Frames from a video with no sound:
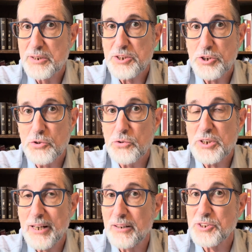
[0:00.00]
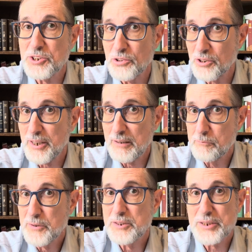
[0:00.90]
to tell a story?
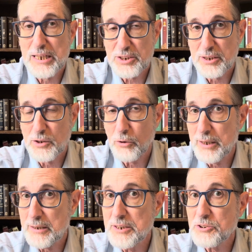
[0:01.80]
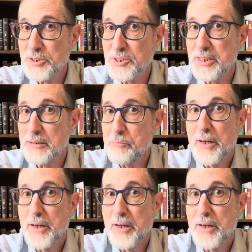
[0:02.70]
It's actually quite interesting.